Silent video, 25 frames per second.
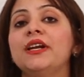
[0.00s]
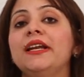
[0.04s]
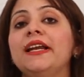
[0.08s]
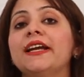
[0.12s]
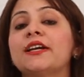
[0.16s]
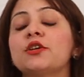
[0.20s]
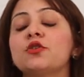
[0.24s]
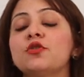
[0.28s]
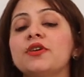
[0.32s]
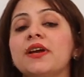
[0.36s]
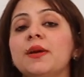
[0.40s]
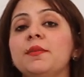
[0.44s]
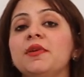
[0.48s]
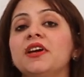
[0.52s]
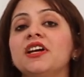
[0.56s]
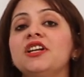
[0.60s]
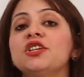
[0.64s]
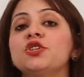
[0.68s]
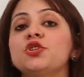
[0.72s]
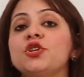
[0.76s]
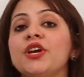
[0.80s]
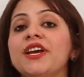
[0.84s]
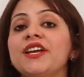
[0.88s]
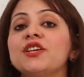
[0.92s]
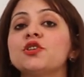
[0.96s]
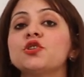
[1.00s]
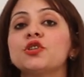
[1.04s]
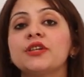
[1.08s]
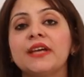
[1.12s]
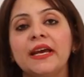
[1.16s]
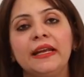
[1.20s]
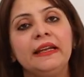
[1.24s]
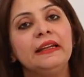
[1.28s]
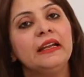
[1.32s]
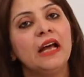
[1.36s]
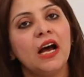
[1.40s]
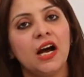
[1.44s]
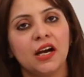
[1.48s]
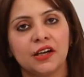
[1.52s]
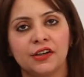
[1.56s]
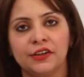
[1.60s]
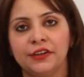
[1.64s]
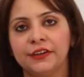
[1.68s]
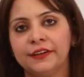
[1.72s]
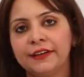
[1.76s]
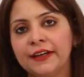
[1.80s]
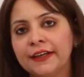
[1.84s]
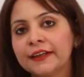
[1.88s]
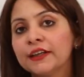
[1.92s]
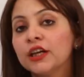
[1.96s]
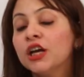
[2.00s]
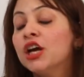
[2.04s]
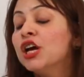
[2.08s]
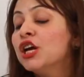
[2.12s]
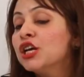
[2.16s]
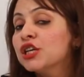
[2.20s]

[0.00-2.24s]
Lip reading: electrochemical change can occur, right?